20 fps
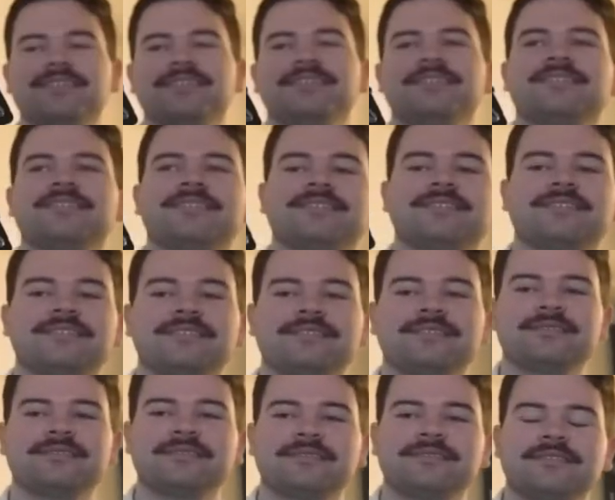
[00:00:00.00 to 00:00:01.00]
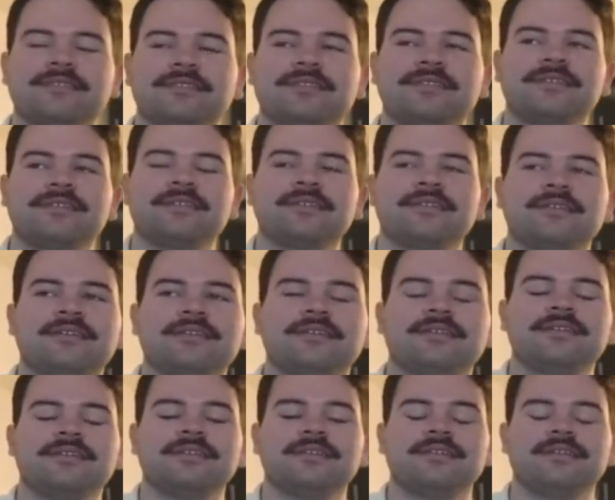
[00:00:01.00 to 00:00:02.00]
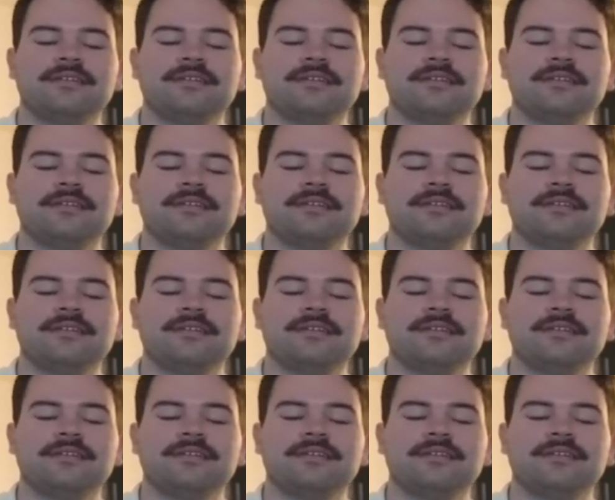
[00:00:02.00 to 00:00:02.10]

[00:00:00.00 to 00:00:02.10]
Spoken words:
[no speech]